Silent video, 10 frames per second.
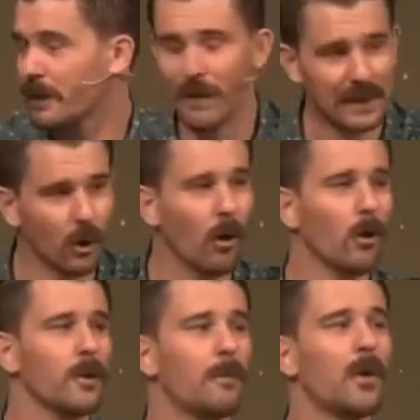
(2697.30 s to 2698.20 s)
In fact,
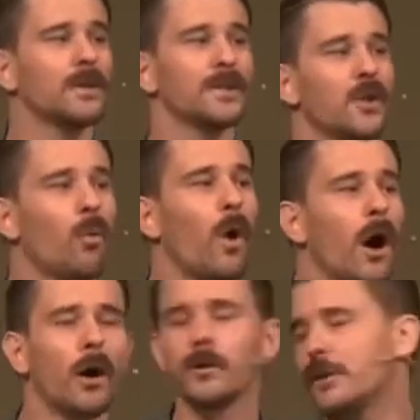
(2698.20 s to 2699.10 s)
all the books in the
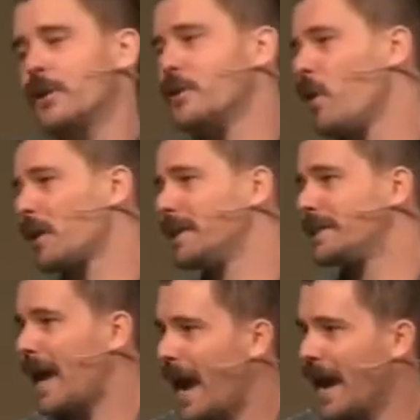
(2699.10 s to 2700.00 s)
world could not
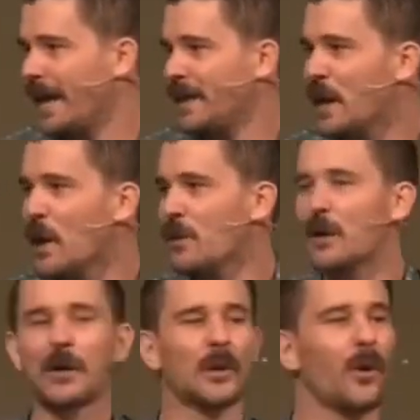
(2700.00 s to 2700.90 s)
contain
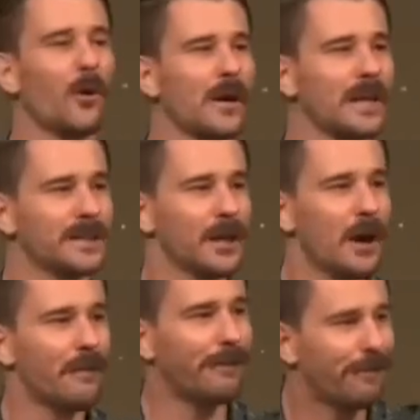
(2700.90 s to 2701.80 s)
the glorious
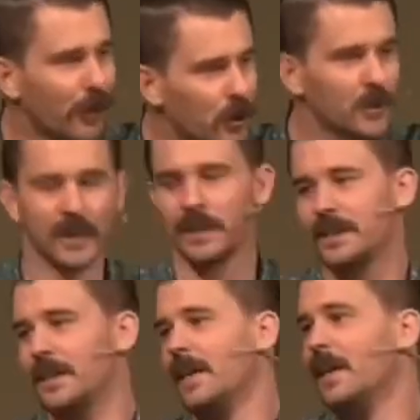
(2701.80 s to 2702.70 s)

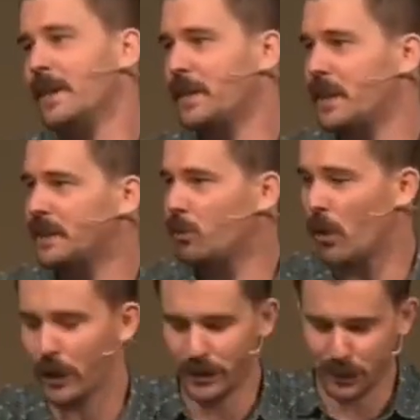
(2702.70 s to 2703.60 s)
fullness that this word